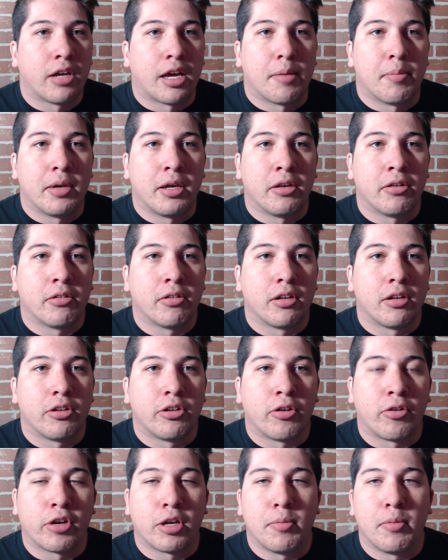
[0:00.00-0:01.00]
I mean,
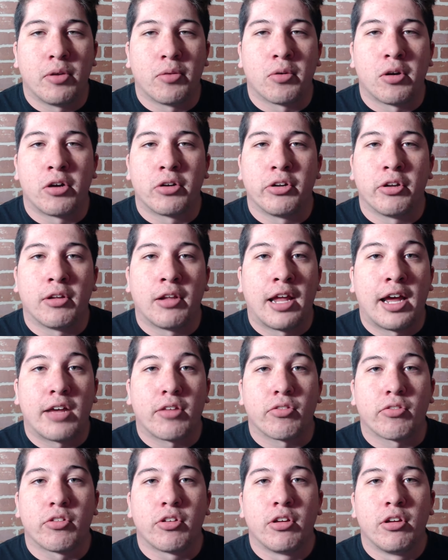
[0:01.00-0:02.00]
don't get me wrong. The
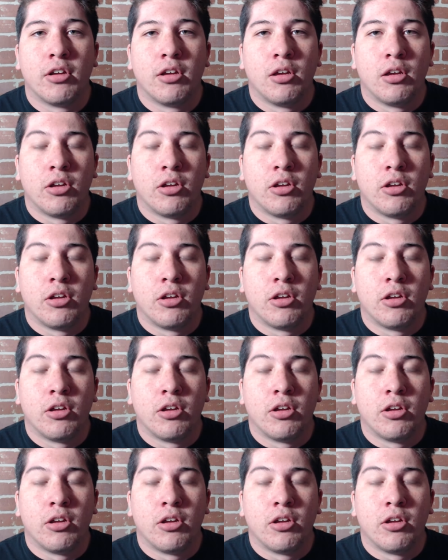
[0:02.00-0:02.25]
last